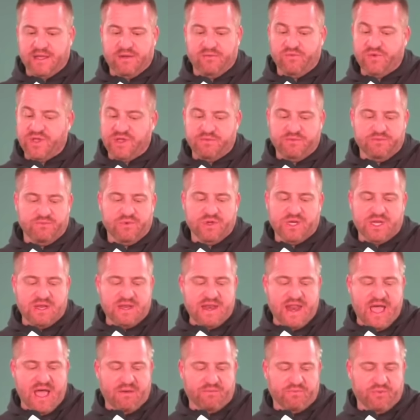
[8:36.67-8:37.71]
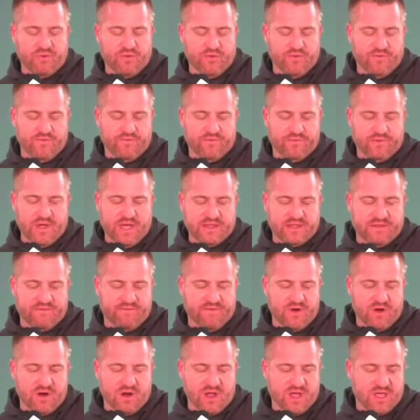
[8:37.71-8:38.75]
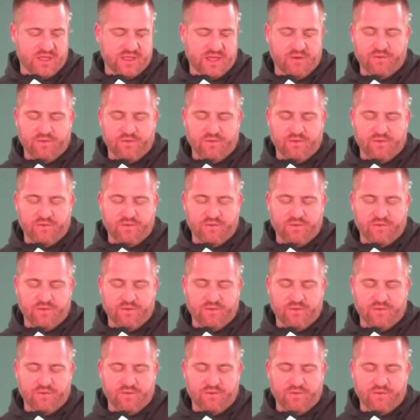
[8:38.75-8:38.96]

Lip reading: We did not prove at the very end